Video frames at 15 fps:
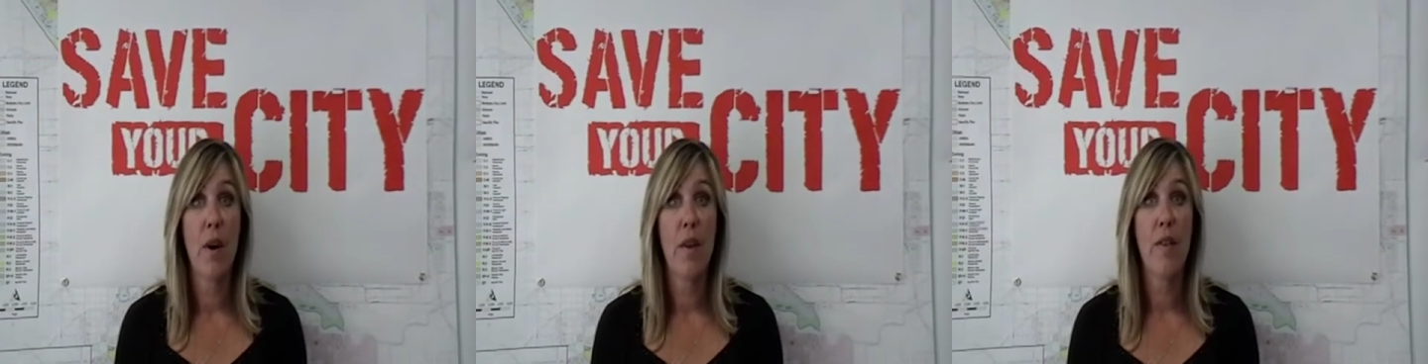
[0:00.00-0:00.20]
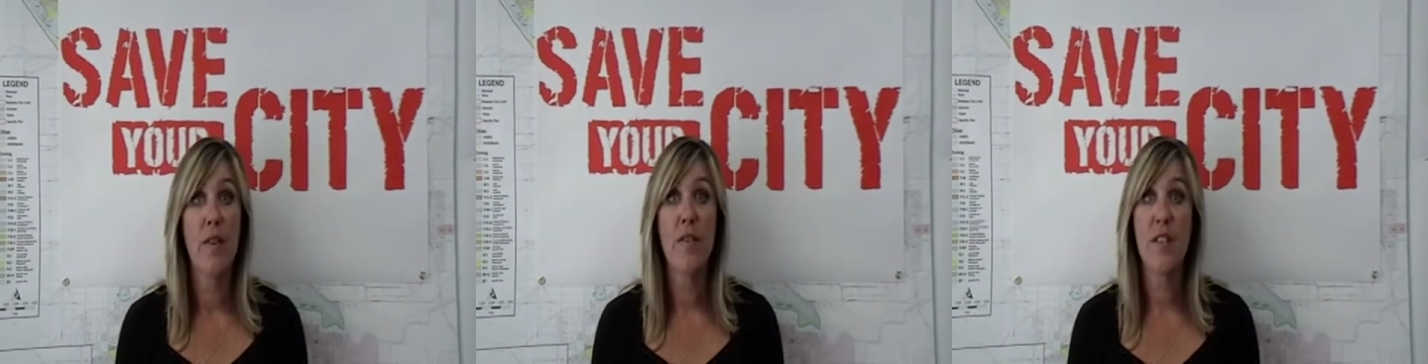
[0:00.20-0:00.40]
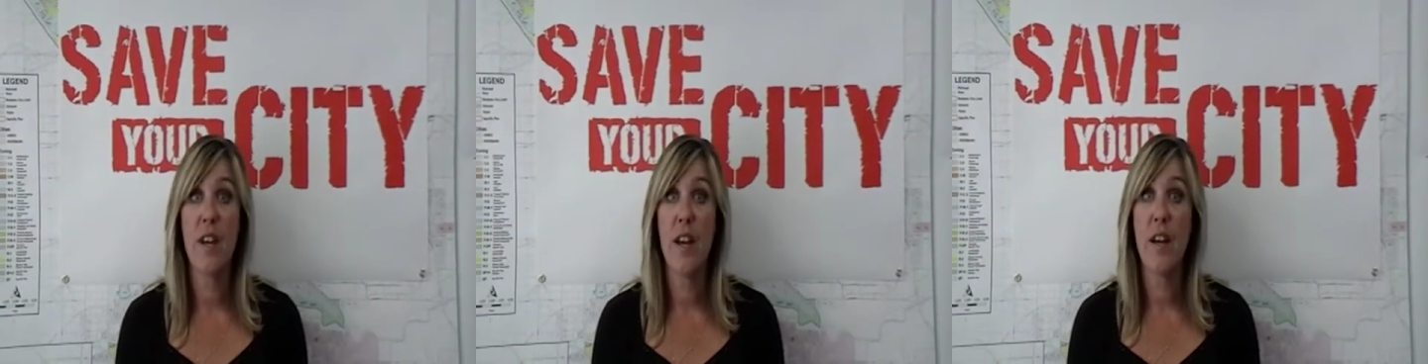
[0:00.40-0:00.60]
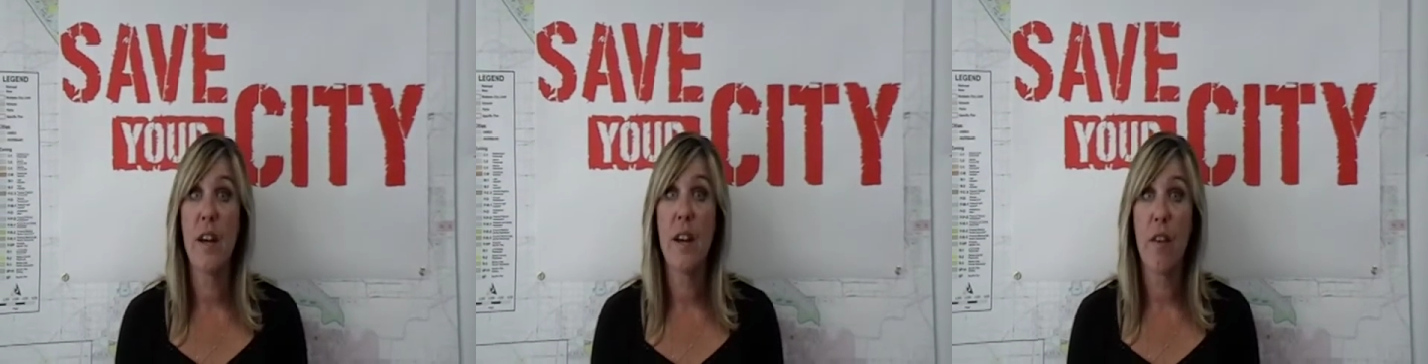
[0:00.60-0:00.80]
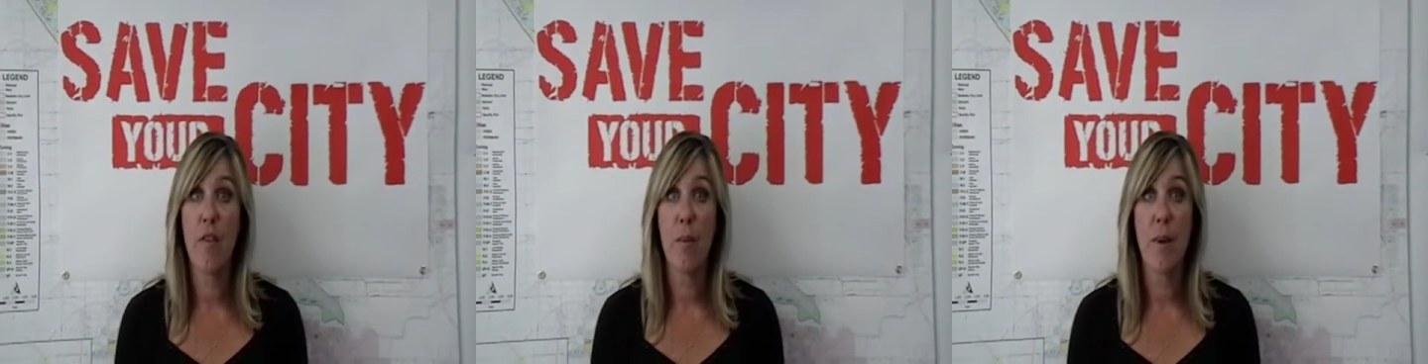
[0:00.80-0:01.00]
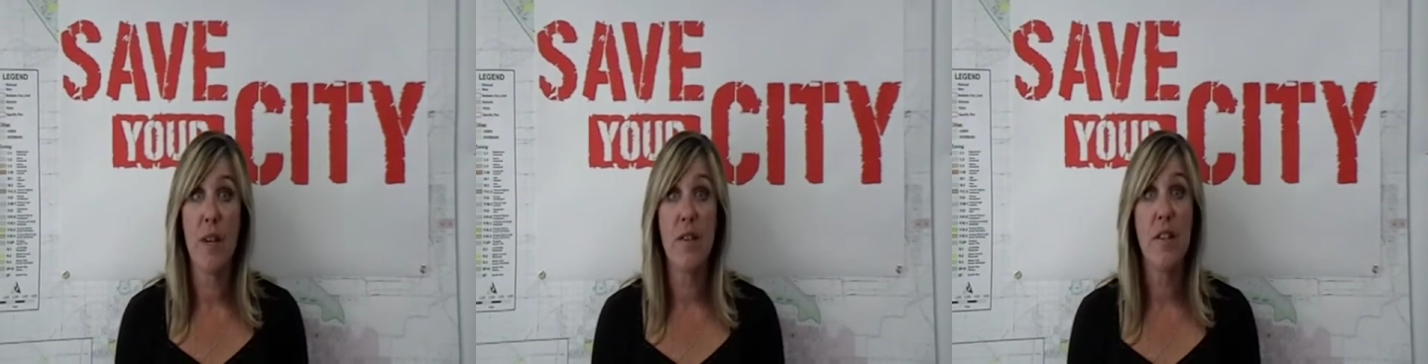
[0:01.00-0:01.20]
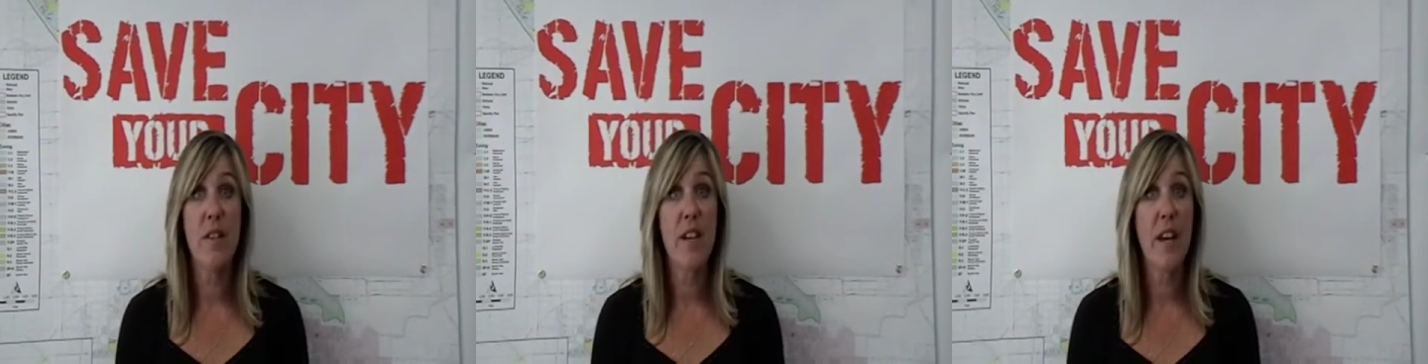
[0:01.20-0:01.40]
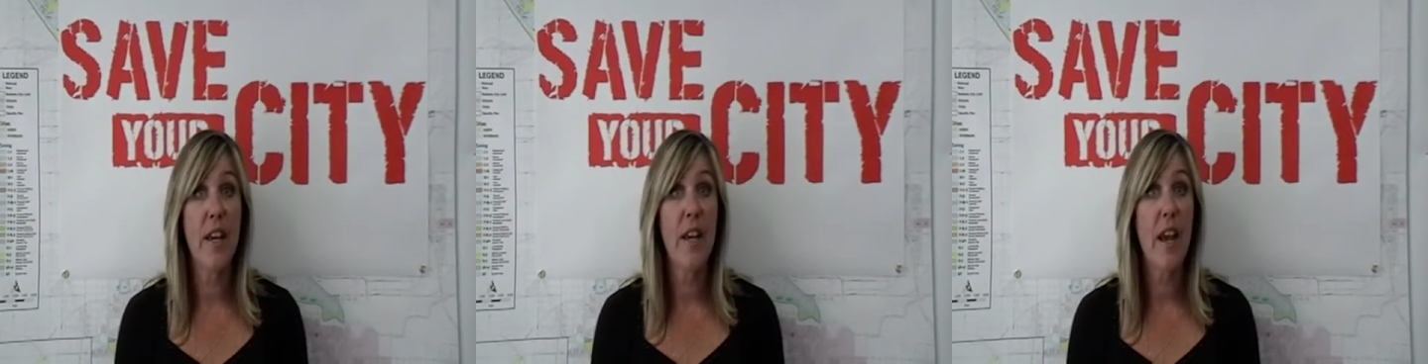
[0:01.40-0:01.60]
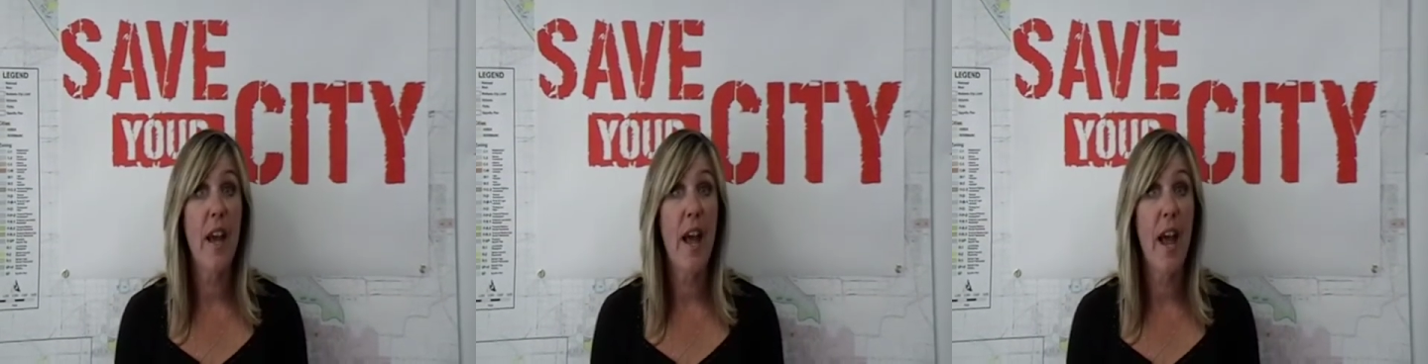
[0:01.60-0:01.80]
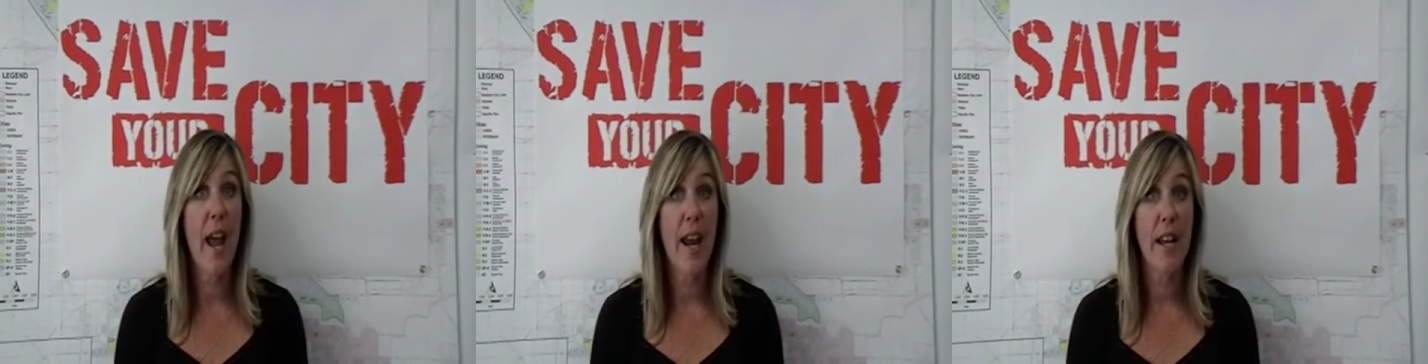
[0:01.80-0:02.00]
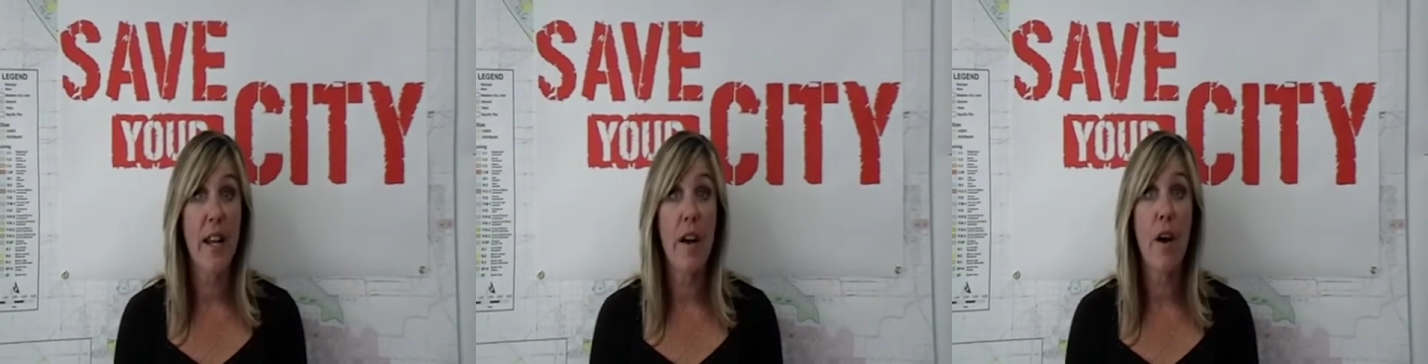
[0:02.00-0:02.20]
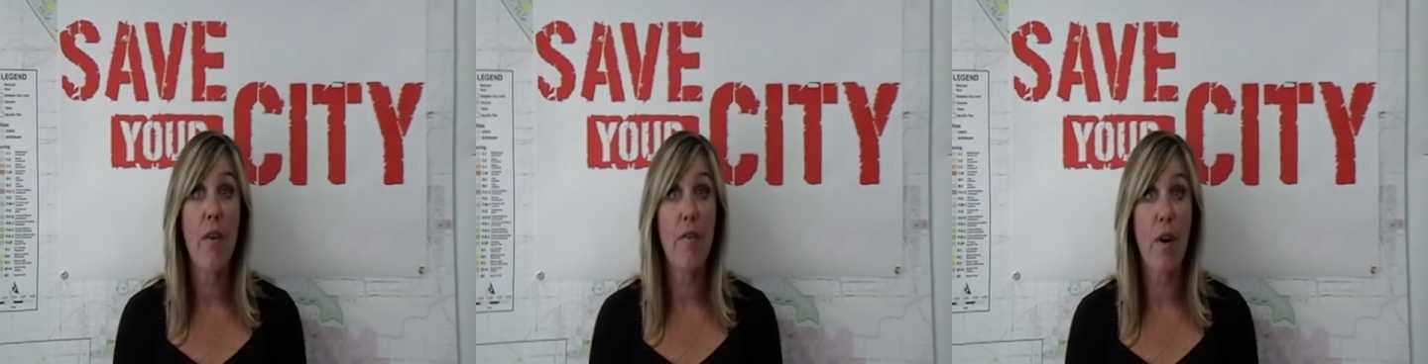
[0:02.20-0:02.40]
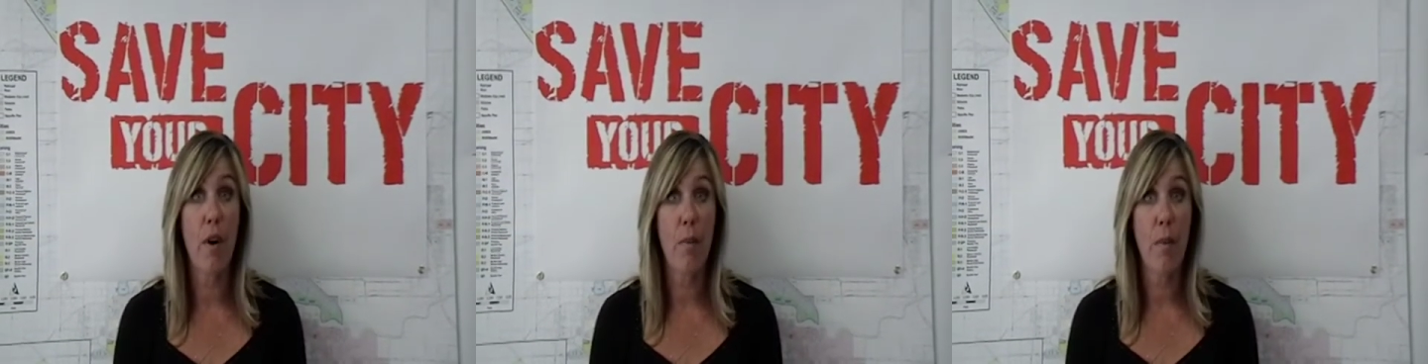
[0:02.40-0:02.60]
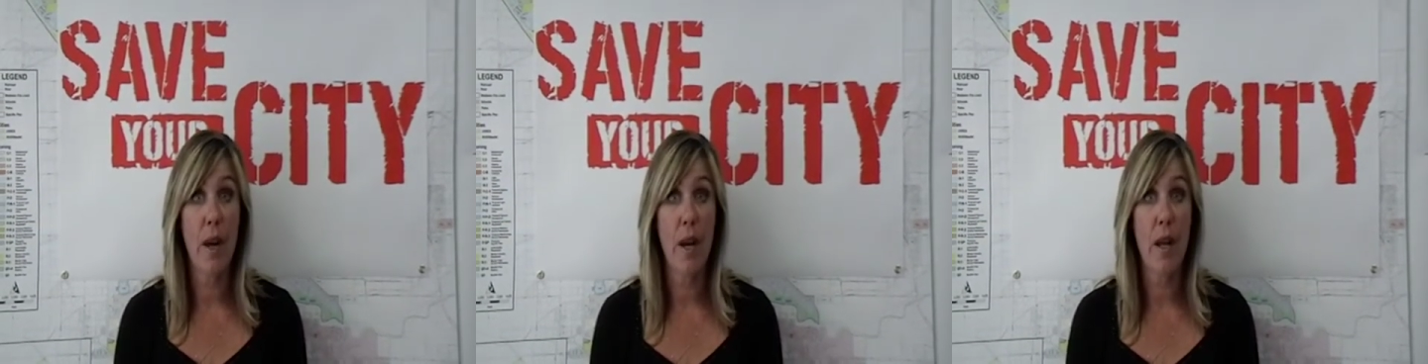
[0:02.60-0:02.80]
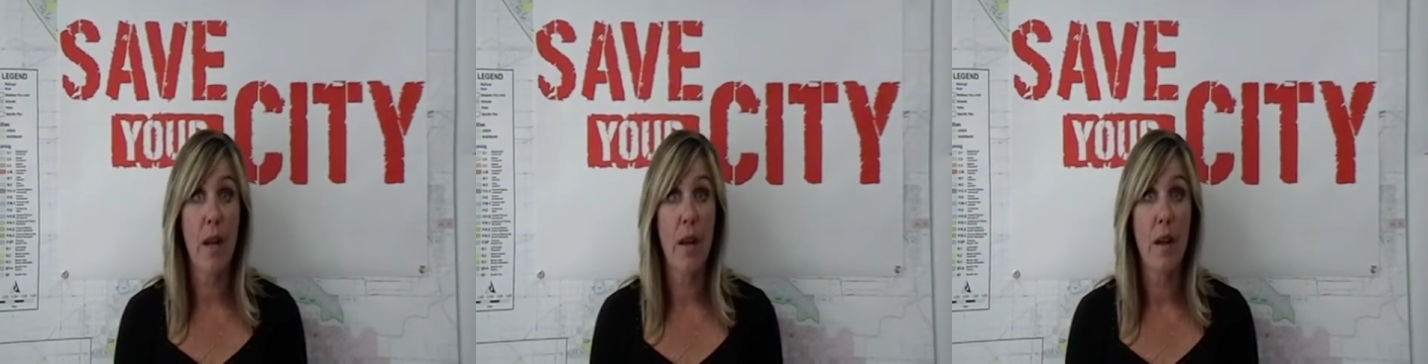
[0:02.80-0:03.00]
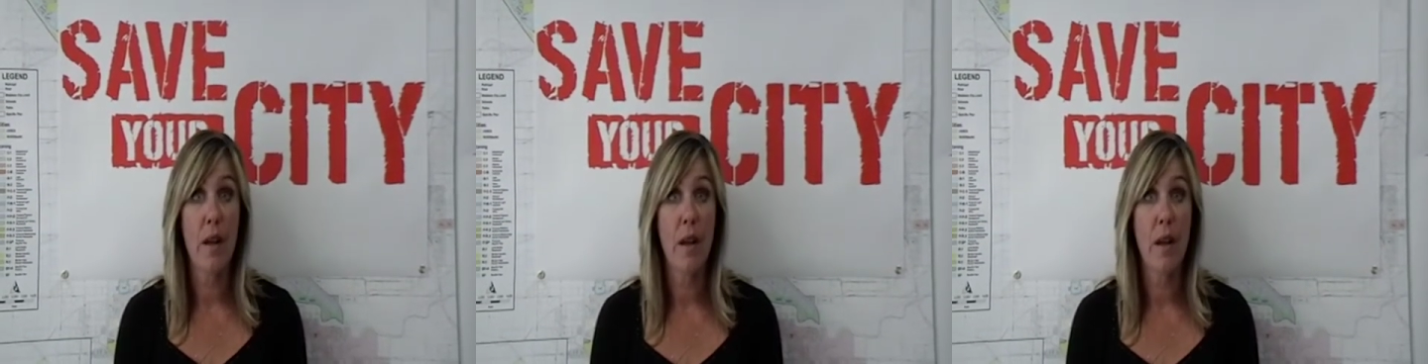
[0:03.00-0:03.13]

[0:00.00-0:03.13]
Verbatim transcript: the state government to take any of our money.